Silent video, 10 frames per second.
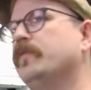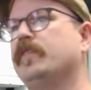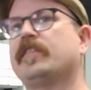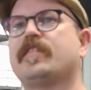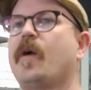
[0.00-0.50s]

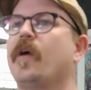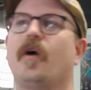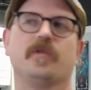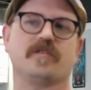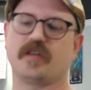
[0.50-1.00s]
That's how I
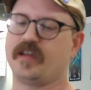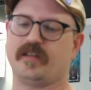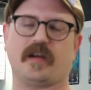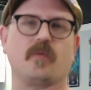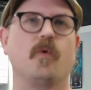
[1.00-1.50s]
always look
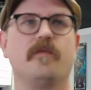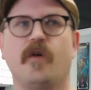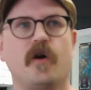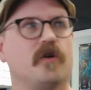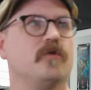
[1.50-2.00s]
at, like, what
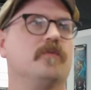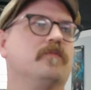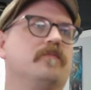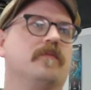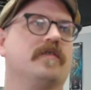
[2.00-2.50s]
volume
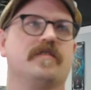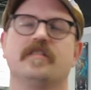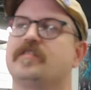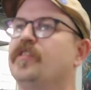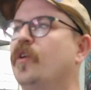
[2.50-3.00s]
is
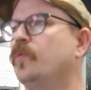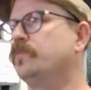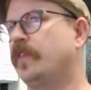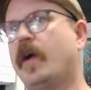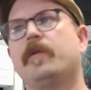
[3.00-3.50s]
this?
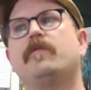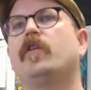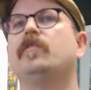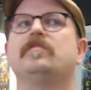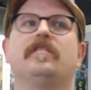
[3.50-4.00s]
How many
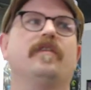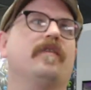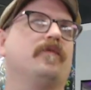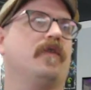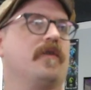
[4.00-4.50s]
volumes of
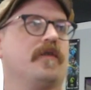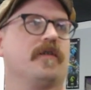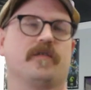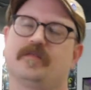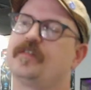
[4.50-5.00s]
Daredevil are
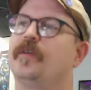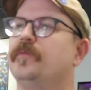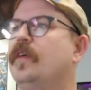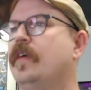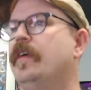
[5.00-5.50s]
there? So
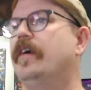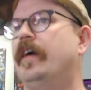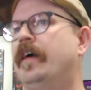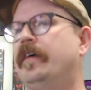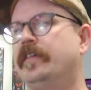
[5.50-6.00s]

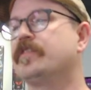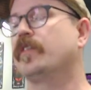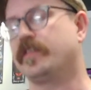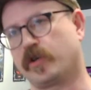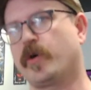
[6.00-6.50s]
it's
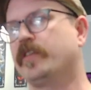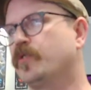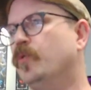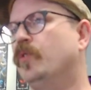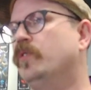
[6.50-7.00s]
a great
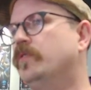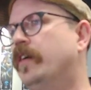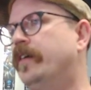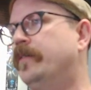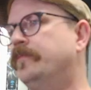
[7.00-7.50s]
tool
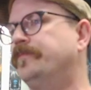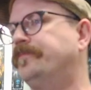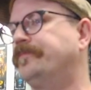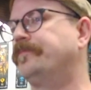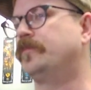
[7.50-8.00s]

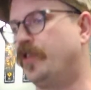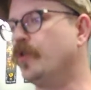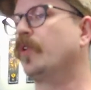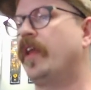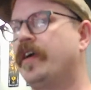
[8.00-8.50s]
to
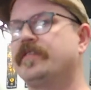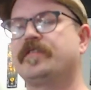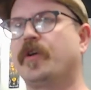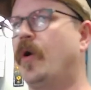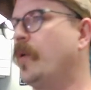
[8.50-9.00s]
utilize.
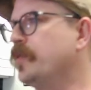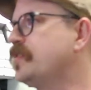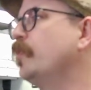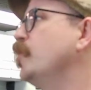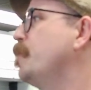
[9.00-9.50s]
So I always
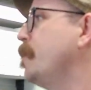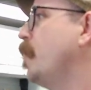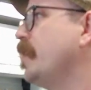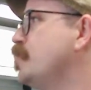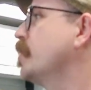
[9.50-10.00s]
tell new people,
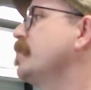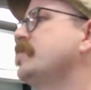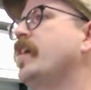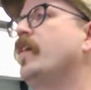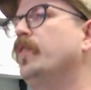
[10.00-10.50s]
hey, check this
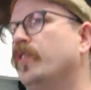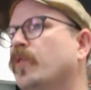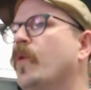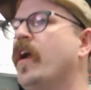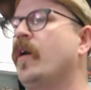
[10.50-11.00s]
out, look
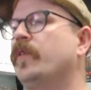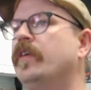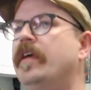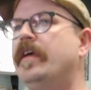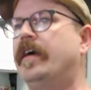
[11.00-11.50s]
around,
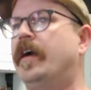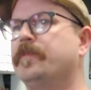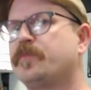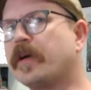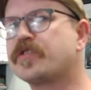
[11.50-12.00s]

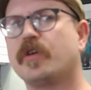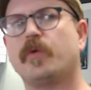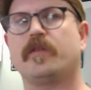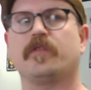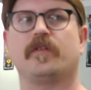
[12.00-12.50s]
especially
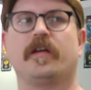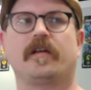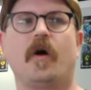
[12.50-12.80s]
whenever they're like, oh,